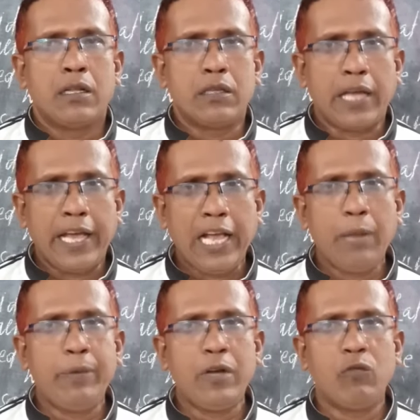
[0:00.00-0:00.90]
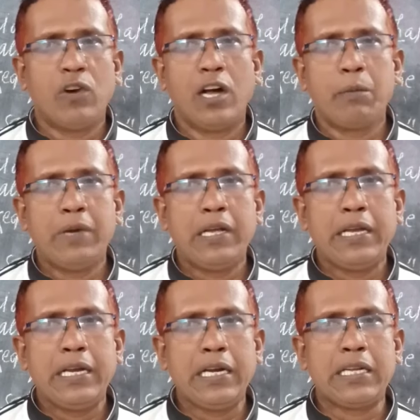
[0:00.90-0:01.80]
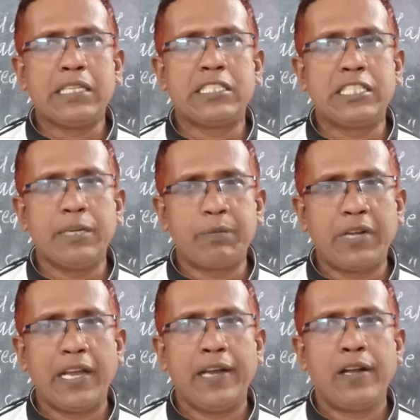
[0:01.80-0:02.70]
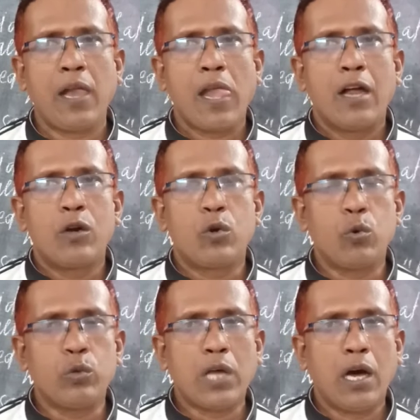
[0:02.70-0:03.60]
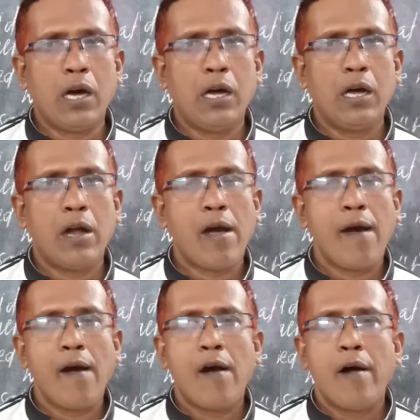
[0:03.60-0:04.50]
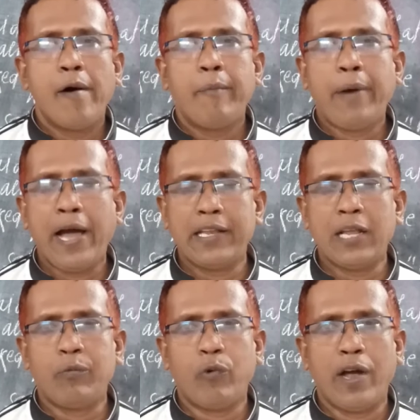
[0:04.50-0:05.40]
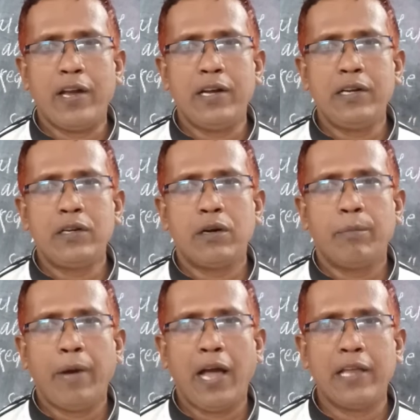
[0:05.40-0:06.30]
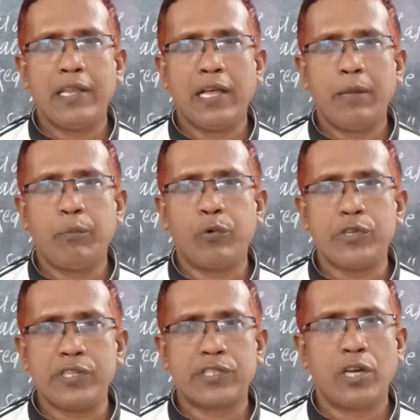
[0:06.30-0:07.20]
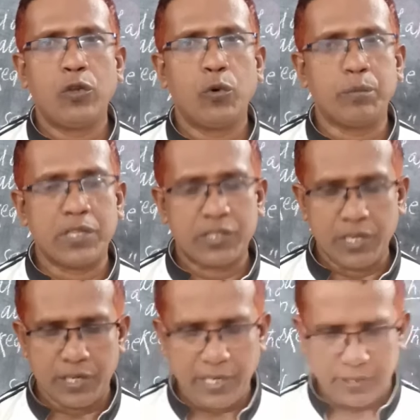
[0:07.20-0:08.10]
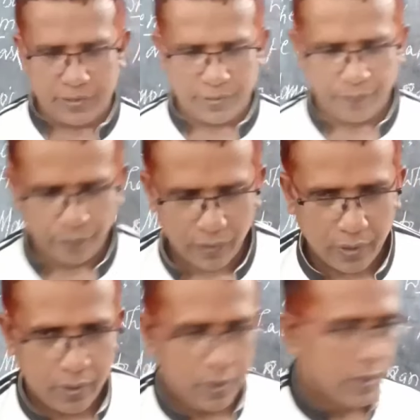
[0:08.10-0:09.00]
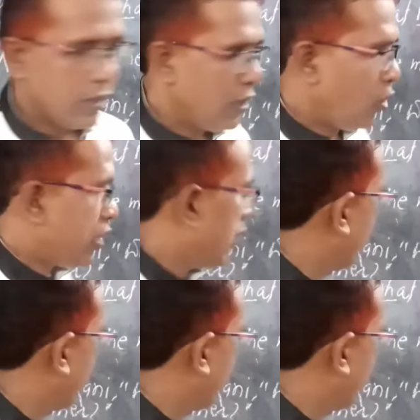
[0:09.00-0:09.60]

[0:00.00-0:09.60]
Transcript: the helping verb, it is shifted to the final point, final position of the sentence. Okay,